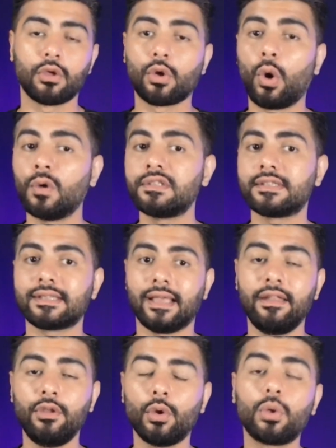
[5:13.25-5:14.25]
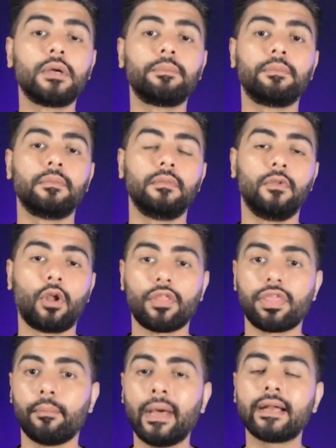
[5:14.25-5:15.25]
Courts in Europe,
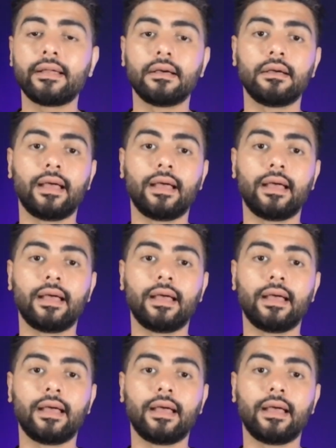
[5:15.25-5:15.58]
North America,